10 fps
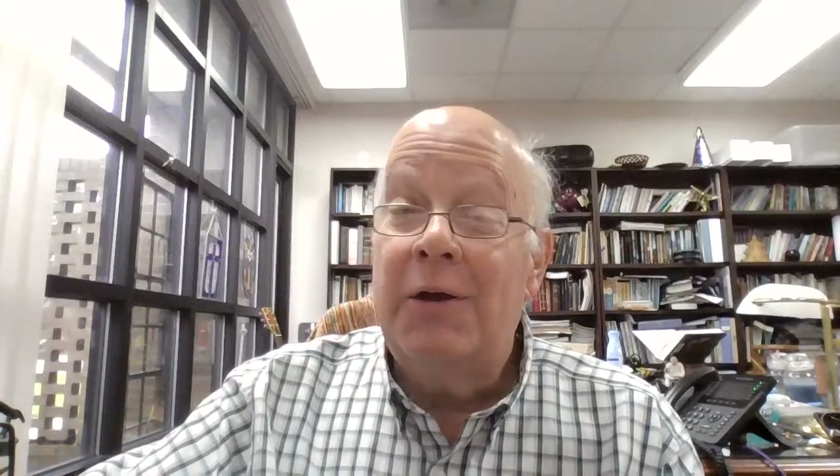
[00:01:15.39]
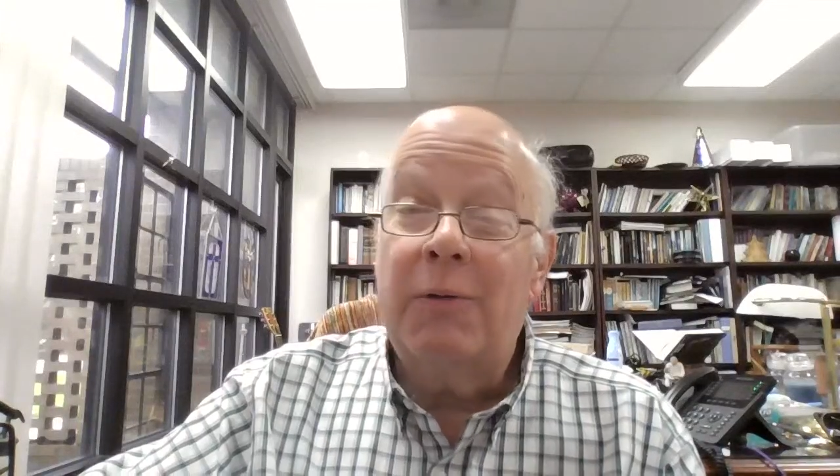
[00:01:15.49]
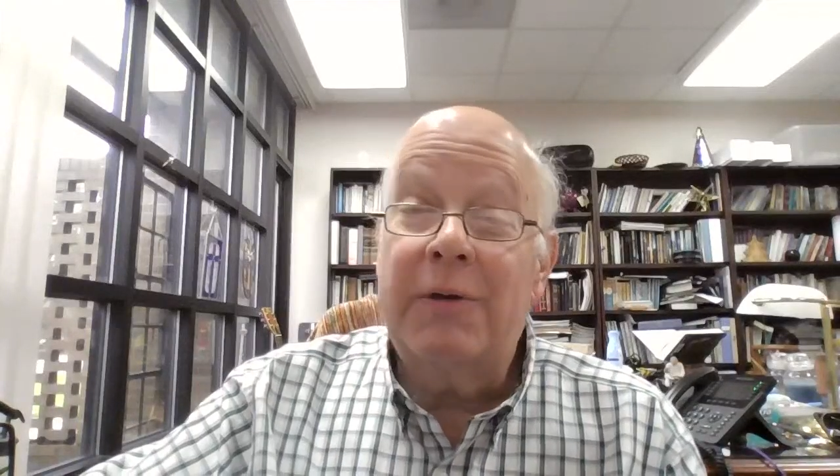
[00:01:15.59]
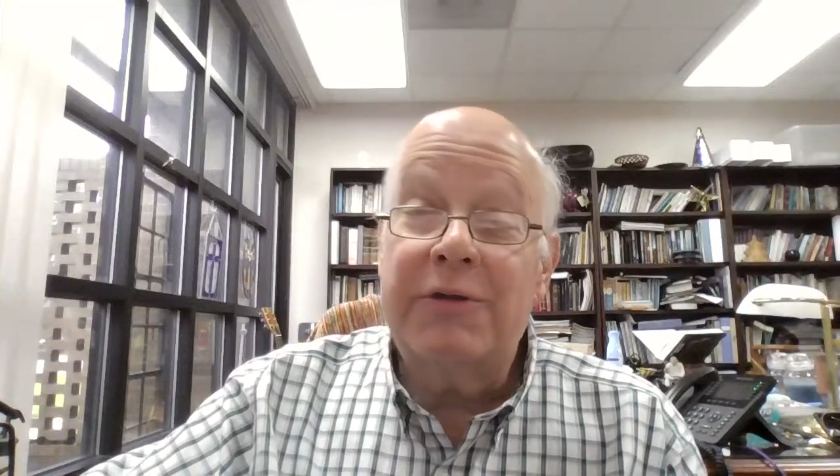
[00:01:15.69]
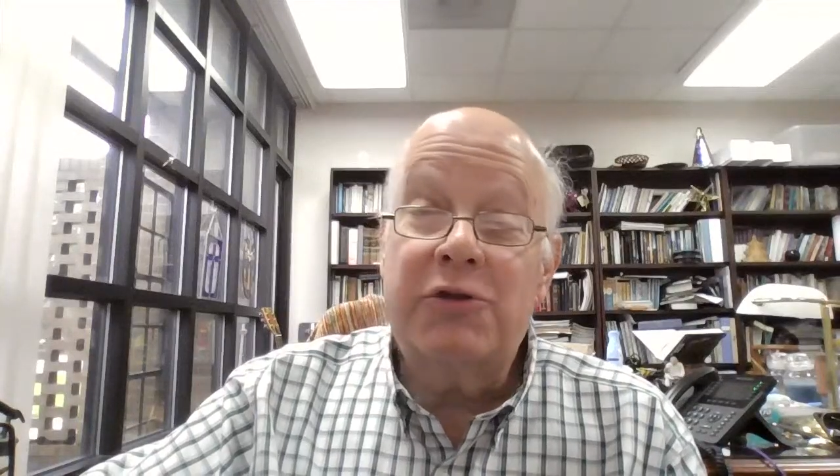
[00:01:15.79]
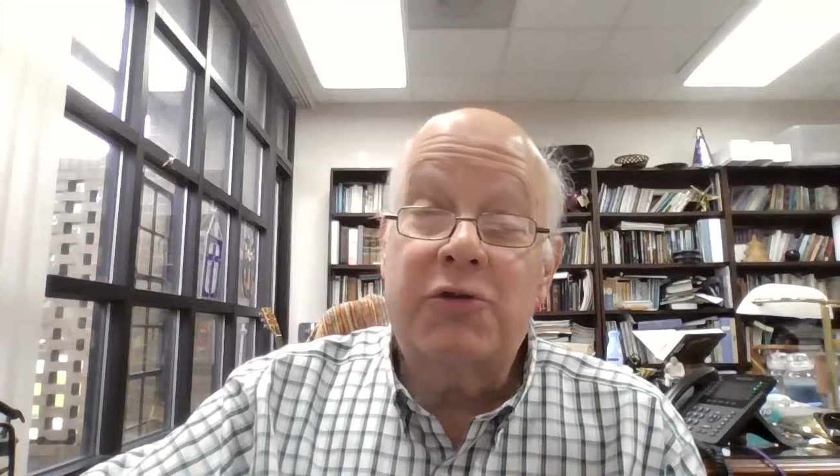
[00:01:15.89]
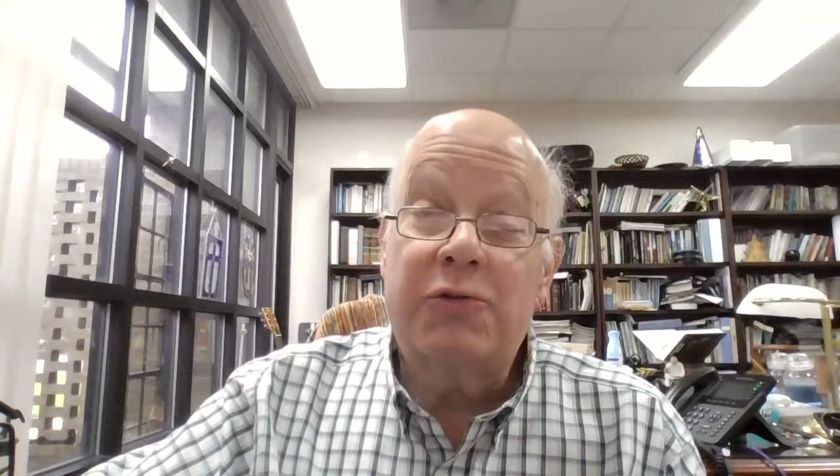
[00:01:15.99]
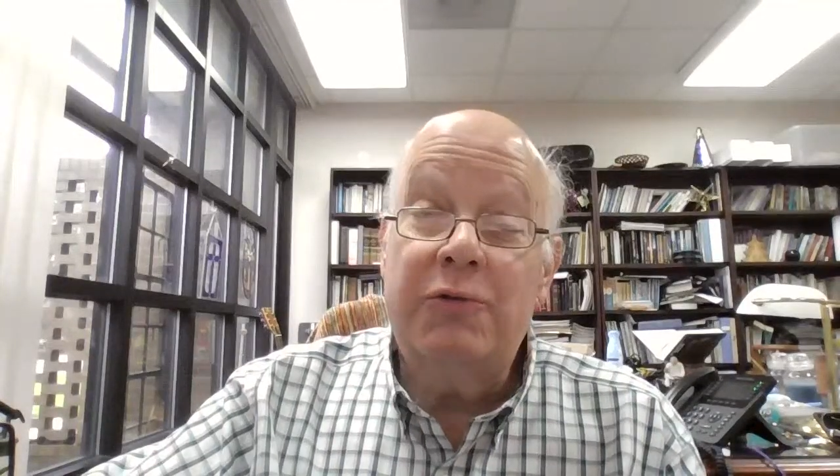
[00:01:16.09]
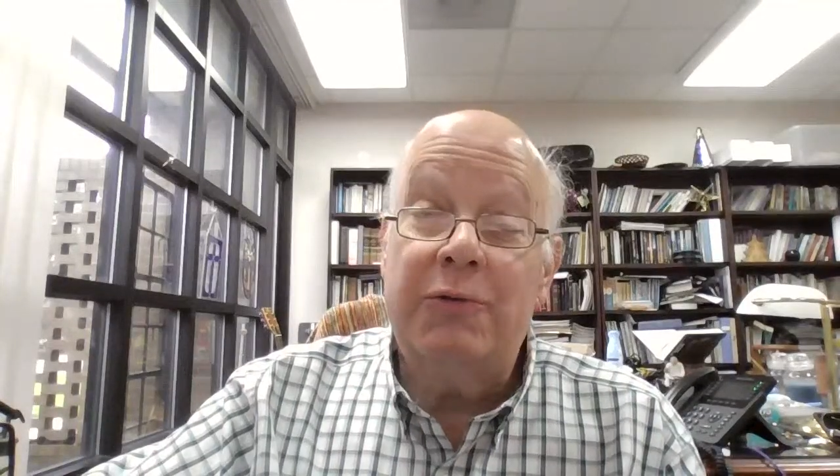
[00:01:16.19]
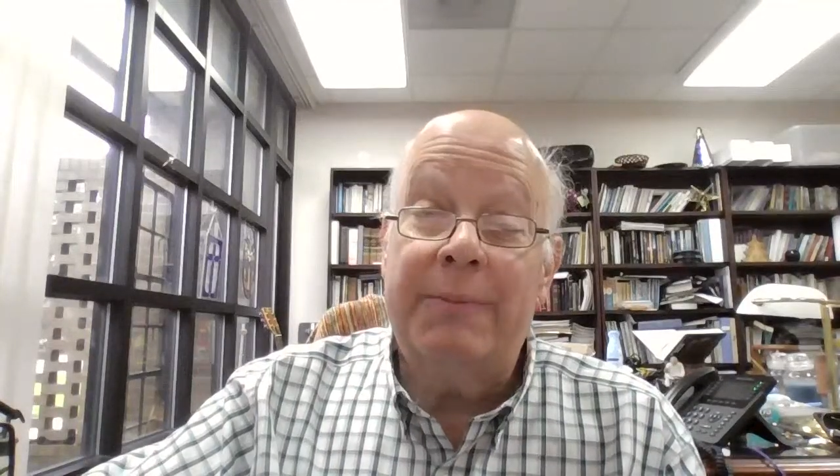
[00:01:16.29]
where the
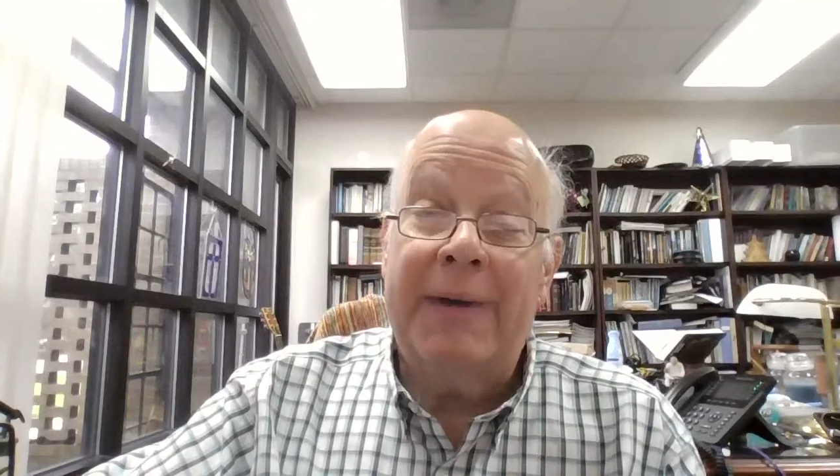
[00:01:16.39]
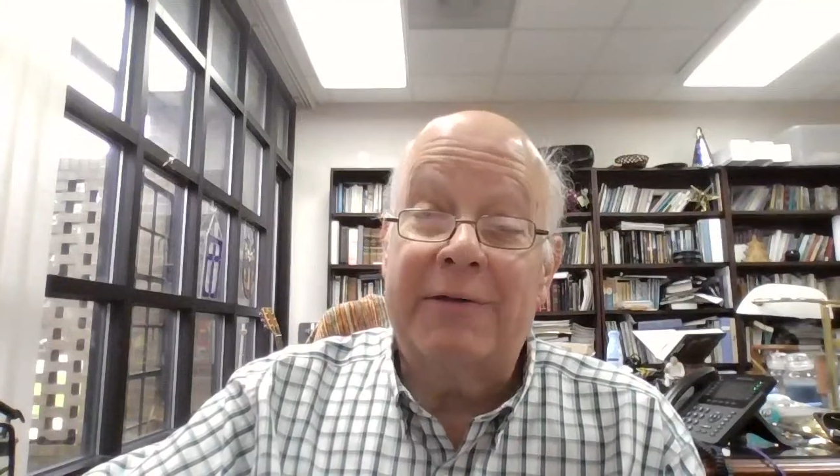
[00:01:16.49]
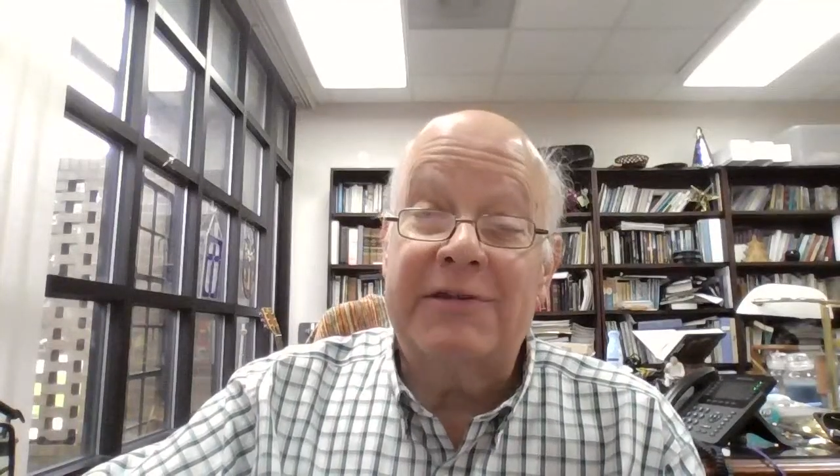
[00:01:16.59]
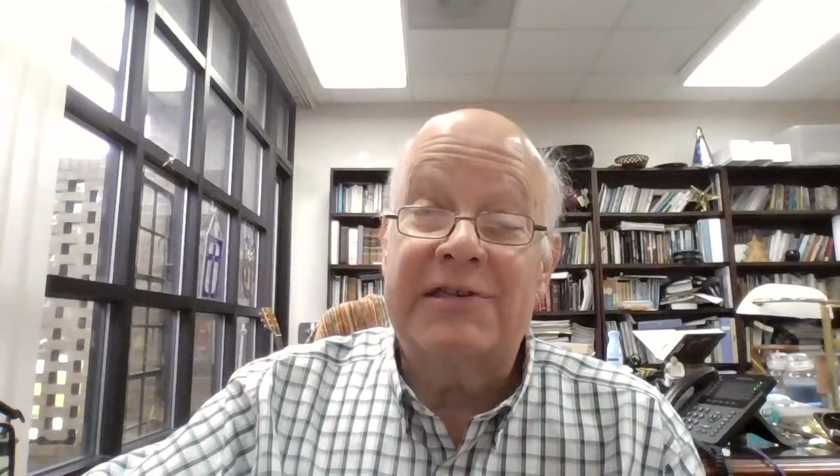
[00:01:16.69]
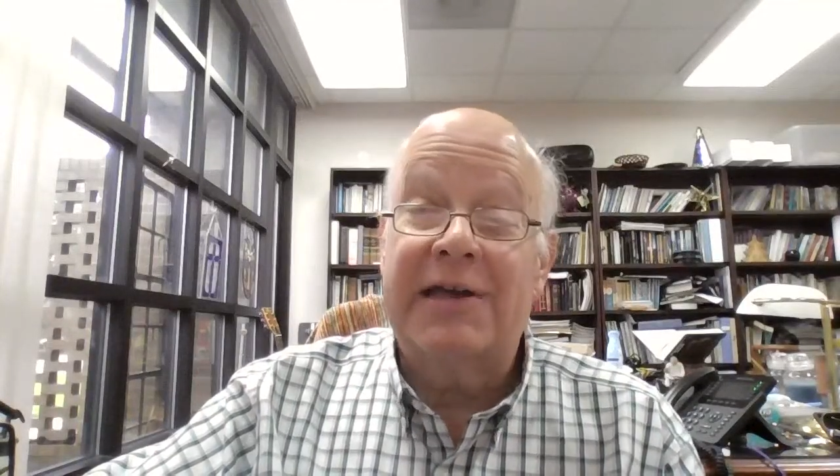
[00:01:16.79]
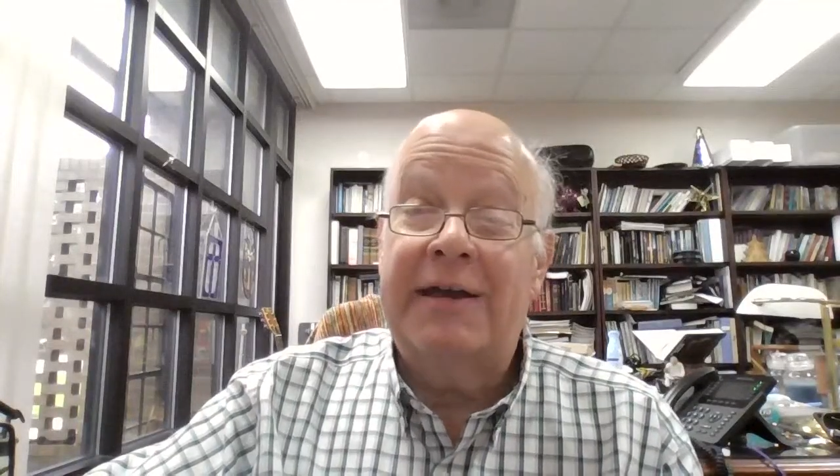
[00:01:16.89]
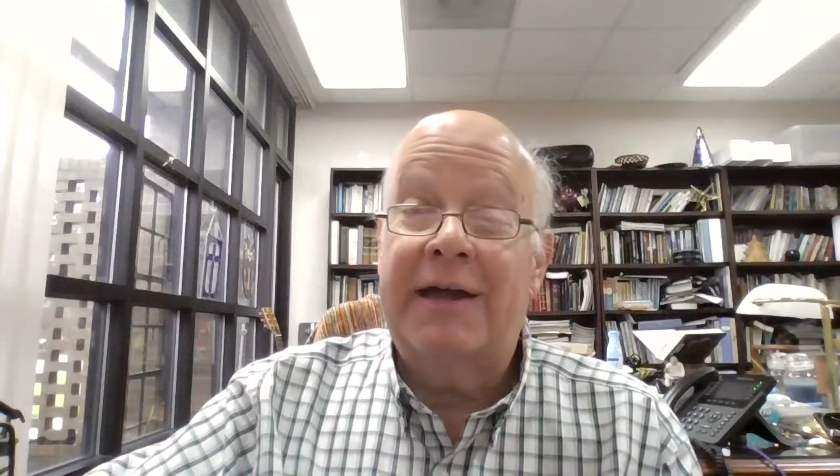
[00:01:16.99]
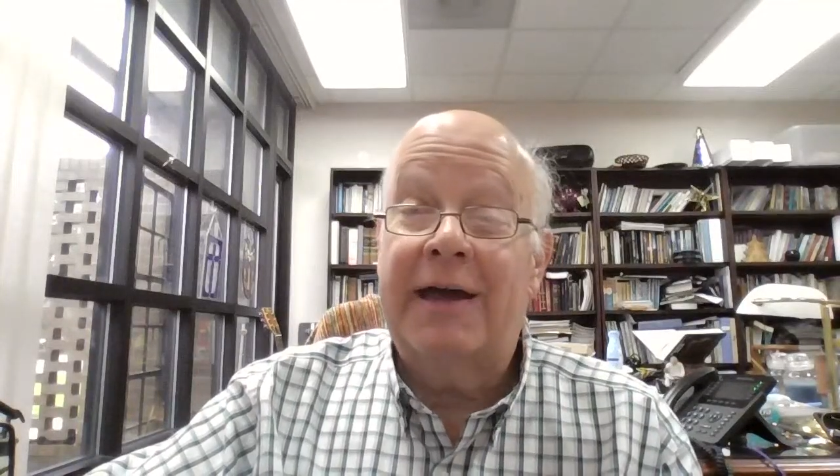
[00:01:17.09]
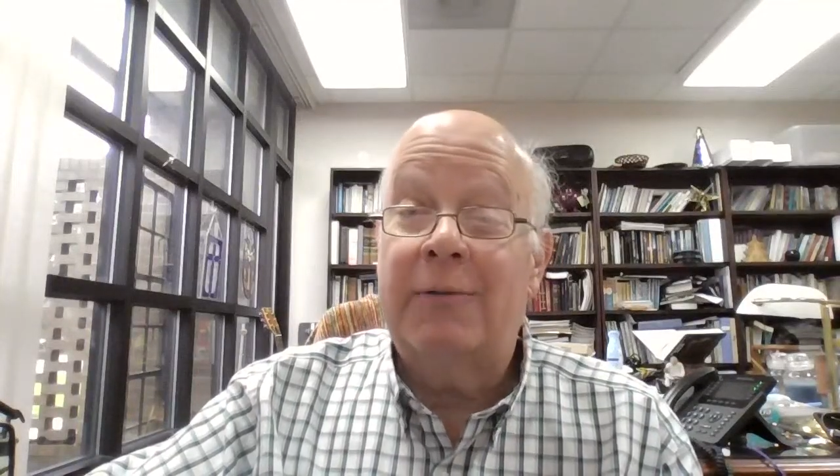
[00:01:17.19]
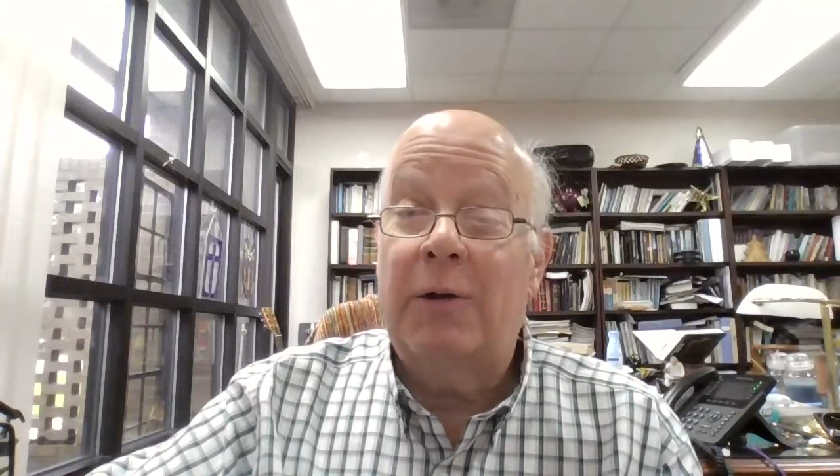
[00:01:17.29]
true Mount
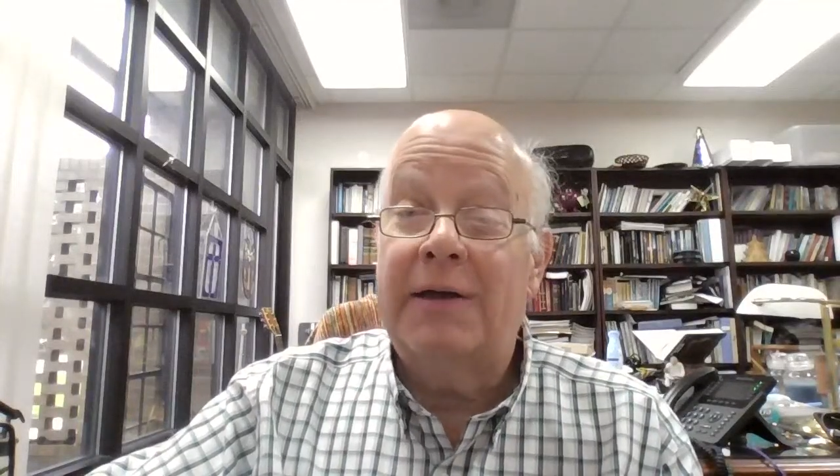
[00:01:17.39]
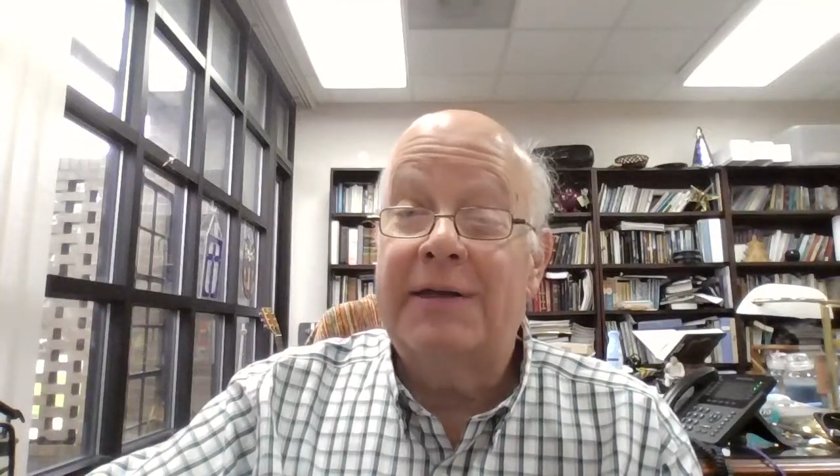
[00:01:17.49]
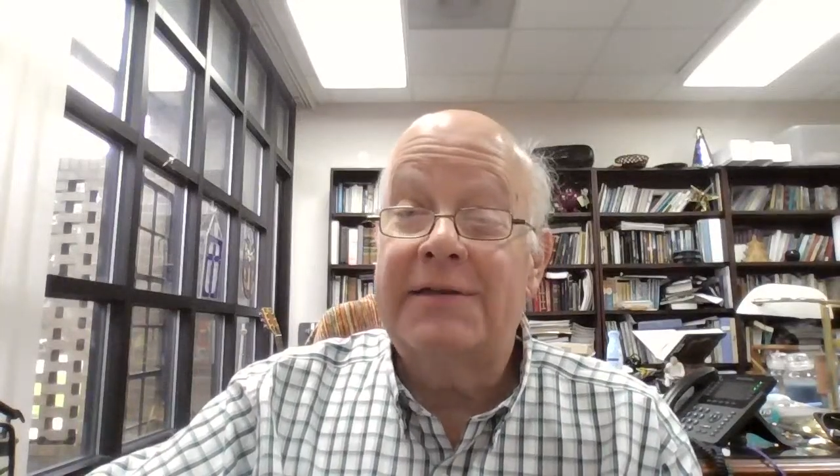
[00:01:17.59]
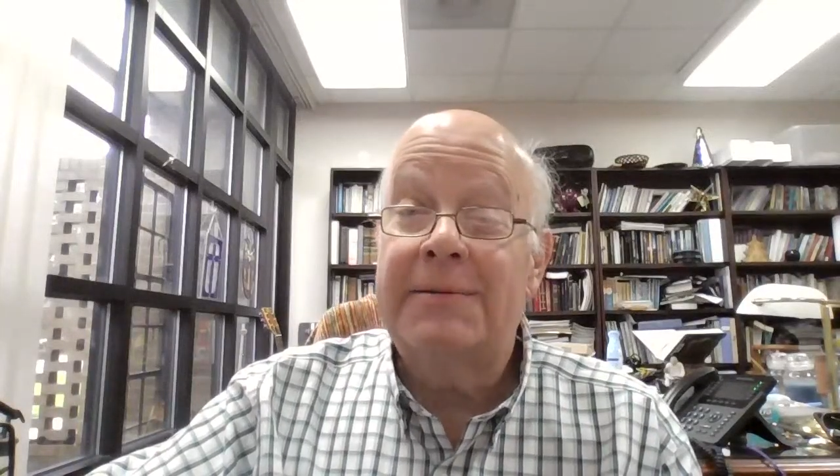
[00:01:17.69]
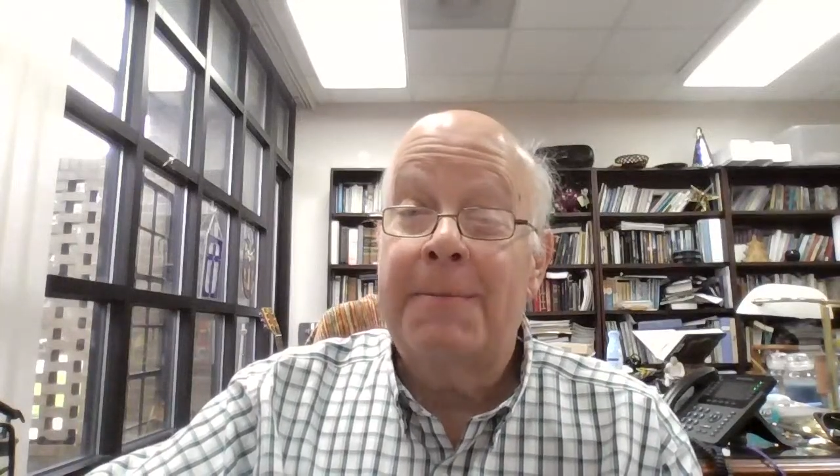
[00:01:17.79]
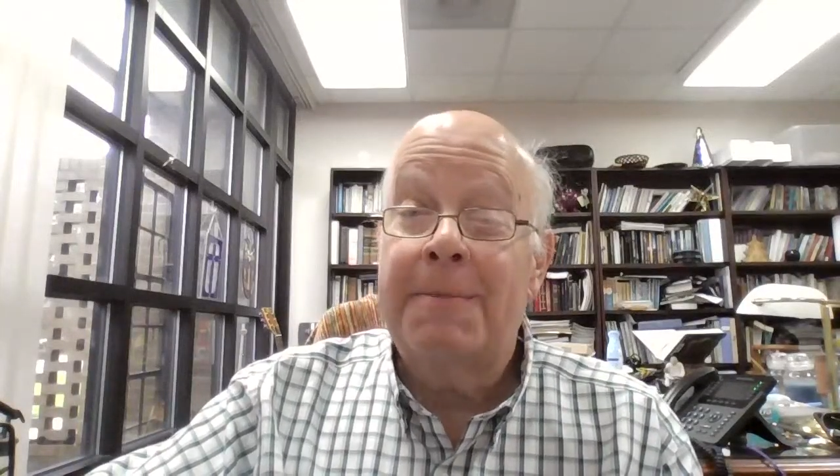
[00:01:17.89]
Sinai was